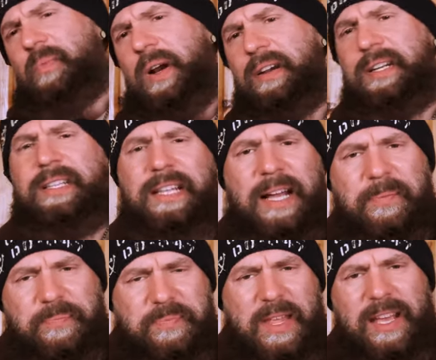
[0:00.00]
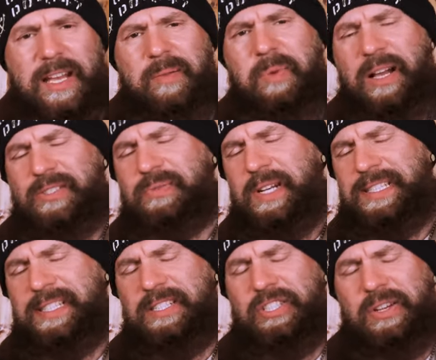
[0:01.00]
wearing Buzz
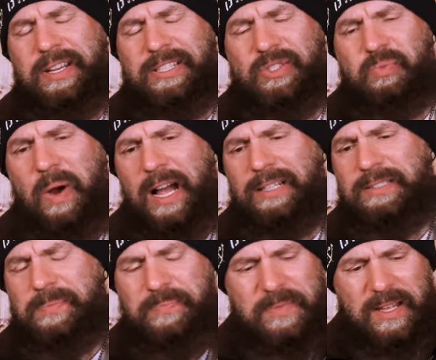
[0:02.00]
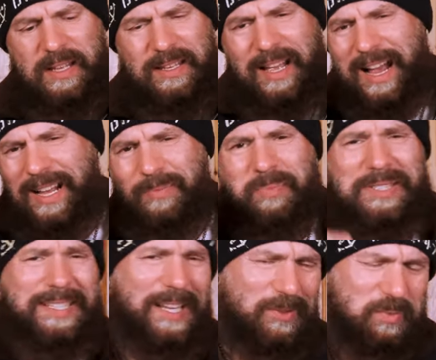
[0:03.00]
Rickson toque as well.
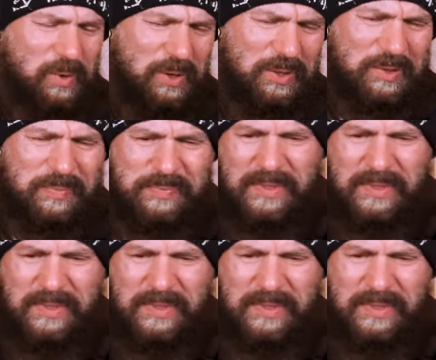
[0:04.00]
100% wool,